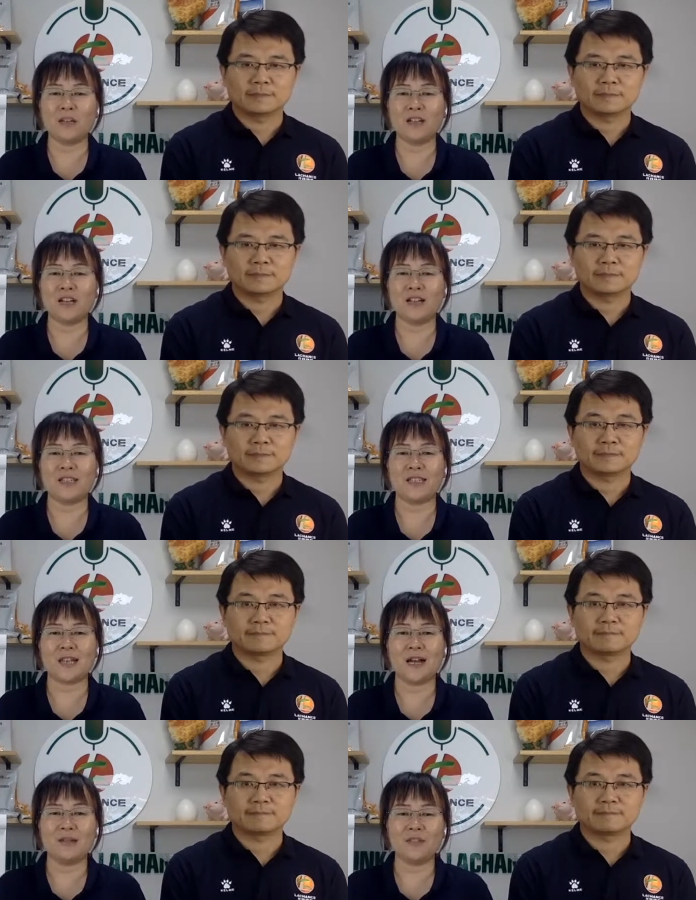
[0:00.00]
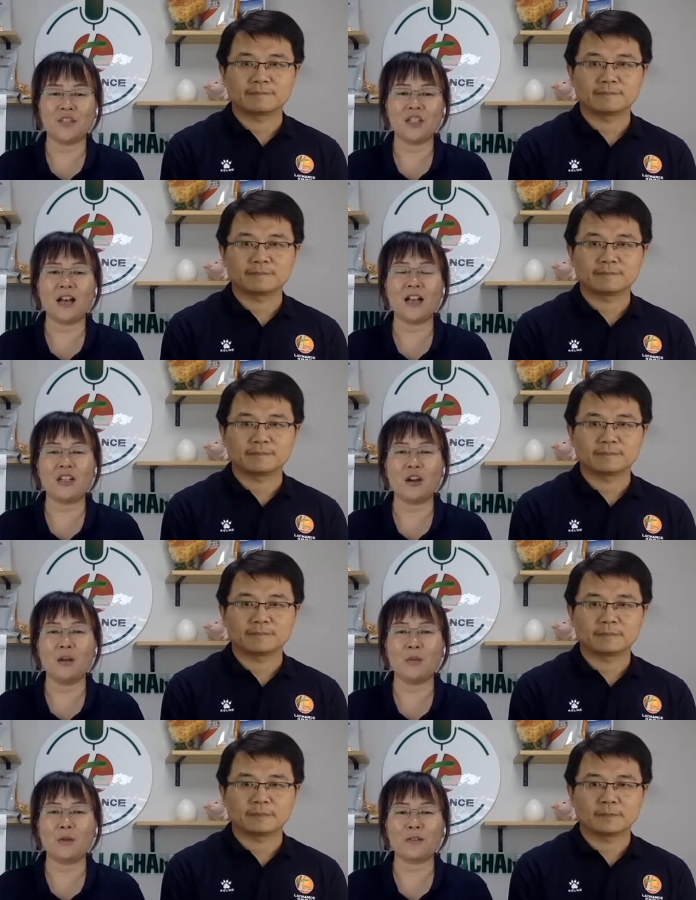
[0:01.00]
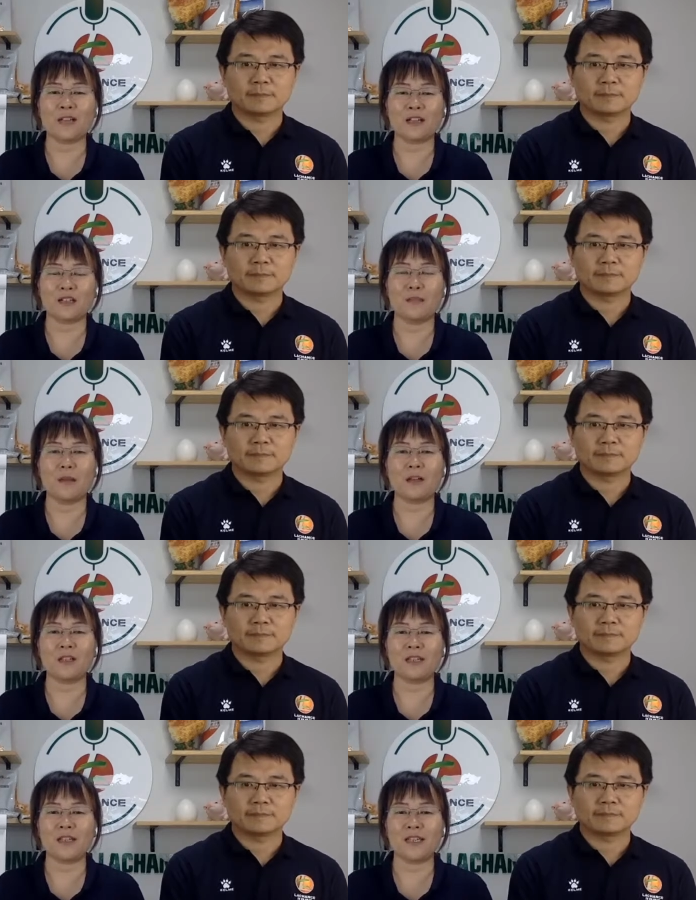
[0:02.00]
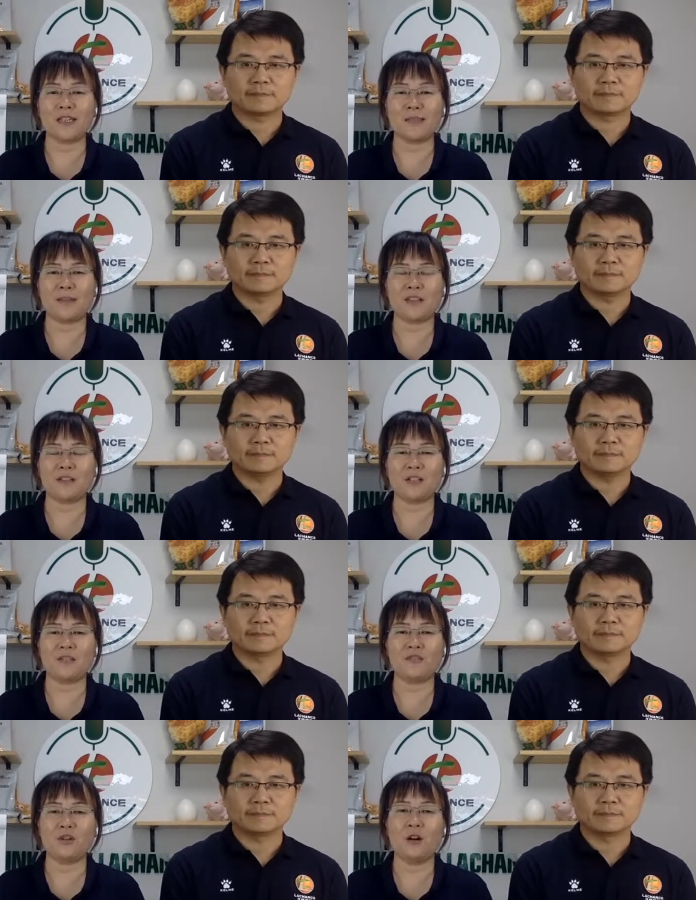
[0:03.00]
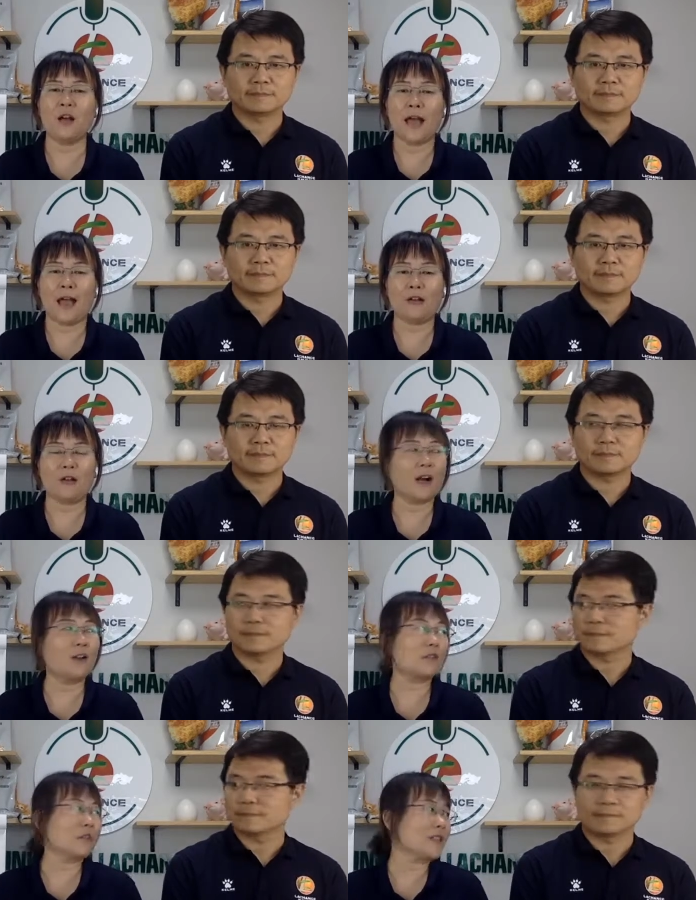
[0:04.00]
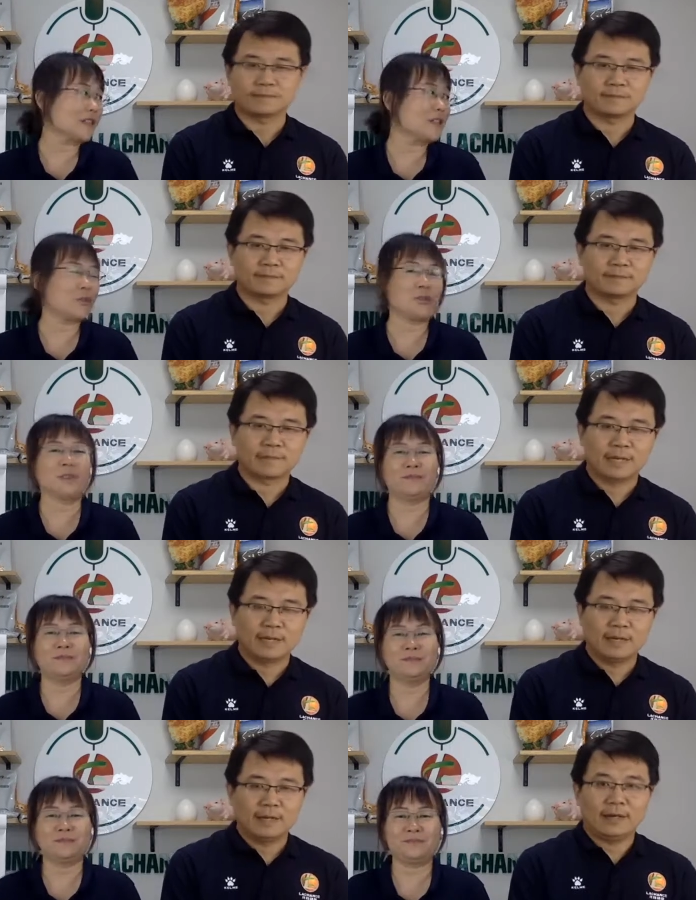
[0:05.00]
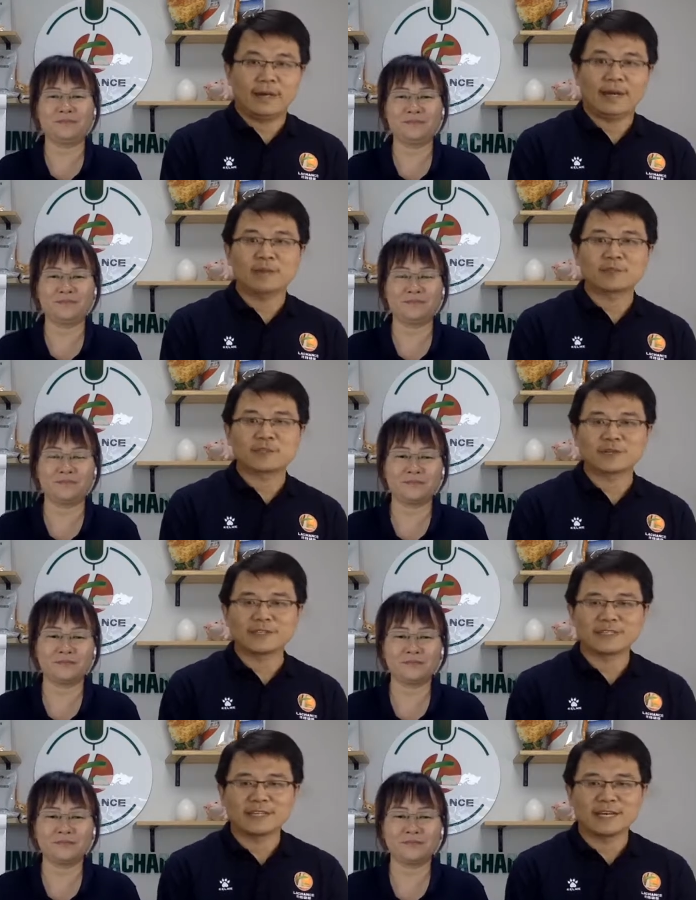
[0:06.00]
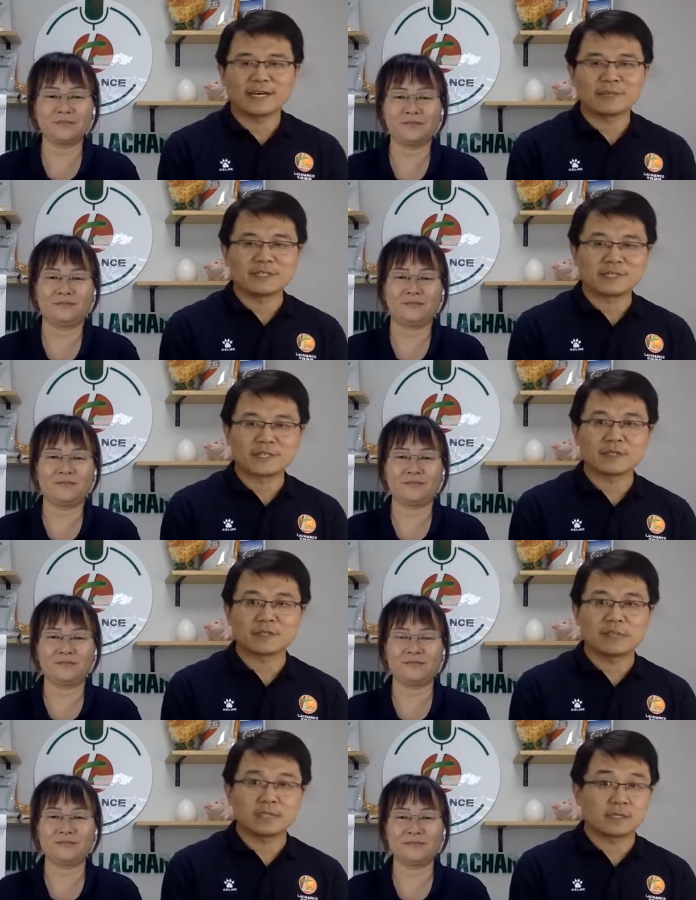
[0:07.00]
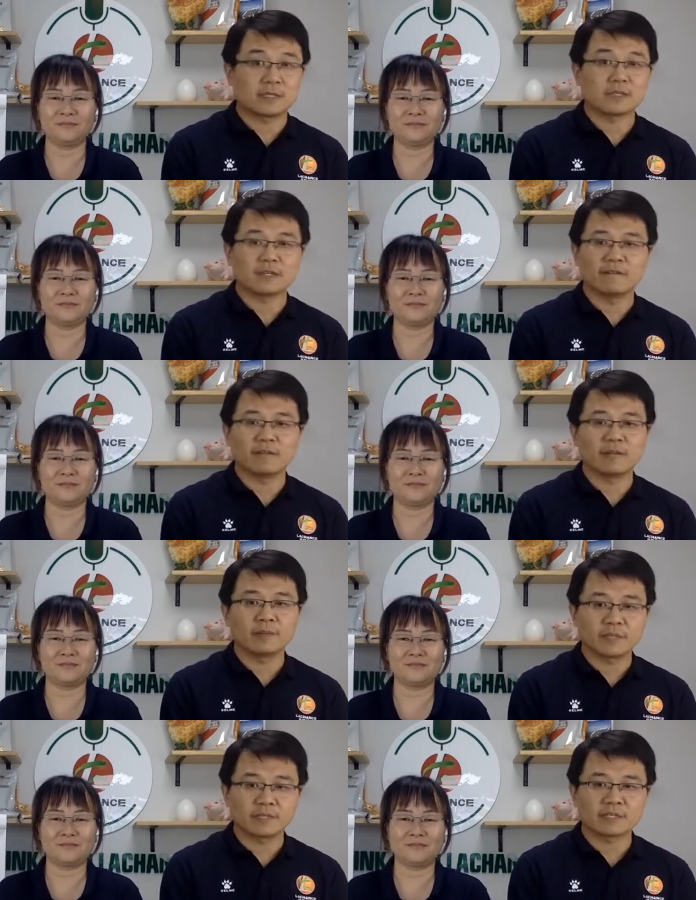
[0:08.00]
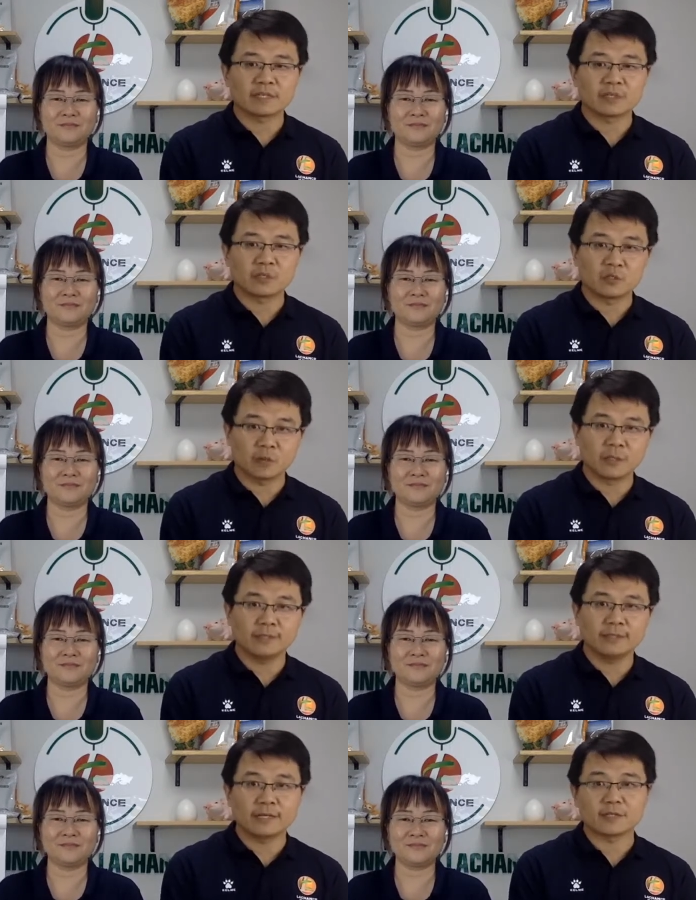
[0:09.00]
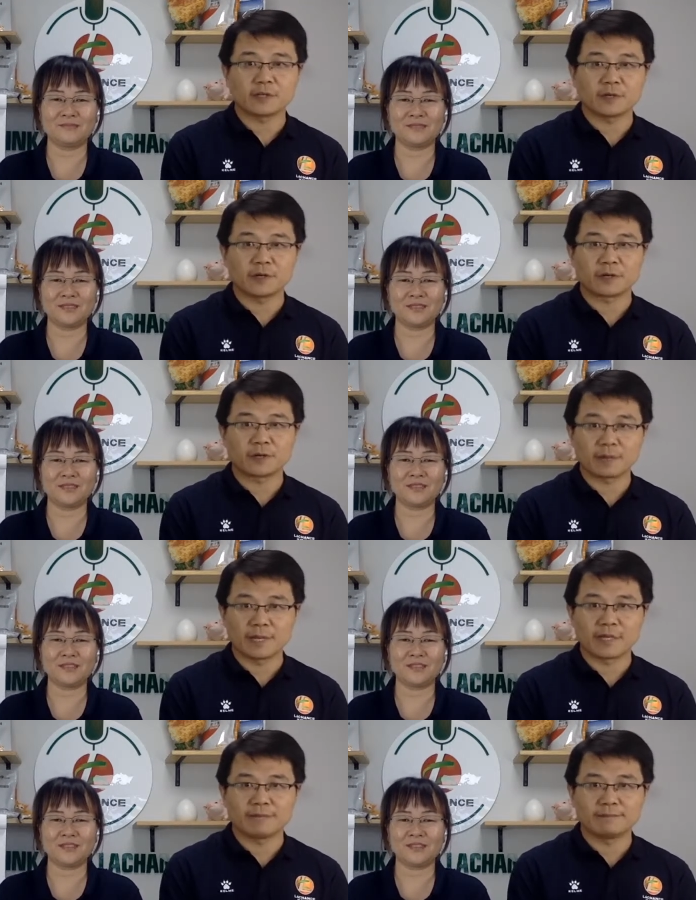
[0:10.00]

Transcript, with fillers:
Speaker 1: Lachance. I'm in charge of product marketing, especially for aquaculture industry.
Speaker 2: Hi, I'm Tony. I'm in charge of business development in Jordan and Saudi Arabia.